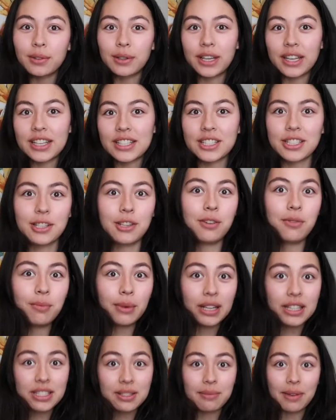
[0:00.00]
well I guess 2
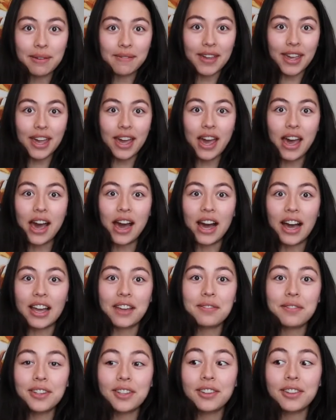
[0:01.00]
months maybe,
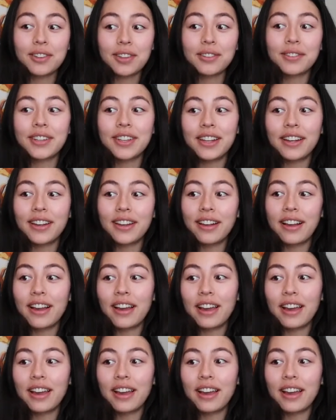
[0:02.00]
I've been thrifting